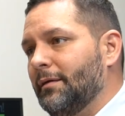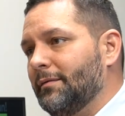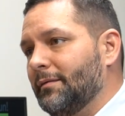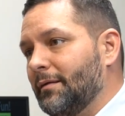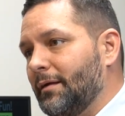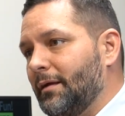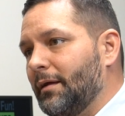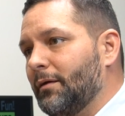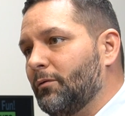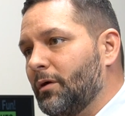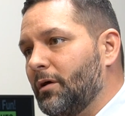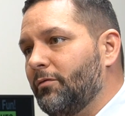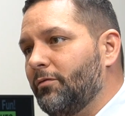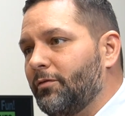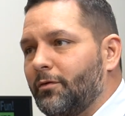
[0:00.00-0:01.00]
It's going to get
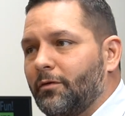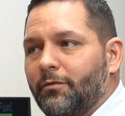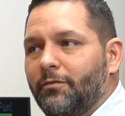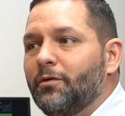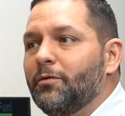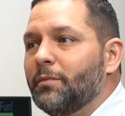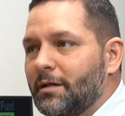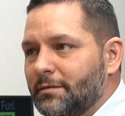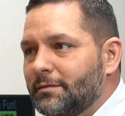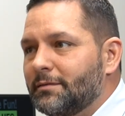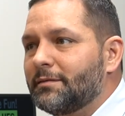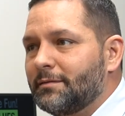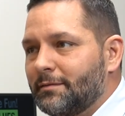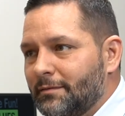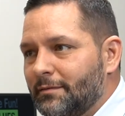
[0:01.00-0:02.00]
rough for a few
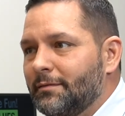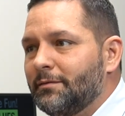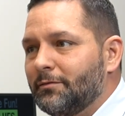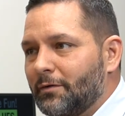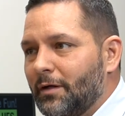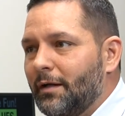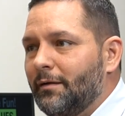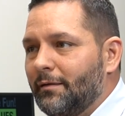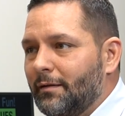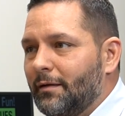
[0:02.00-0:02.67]
months, right?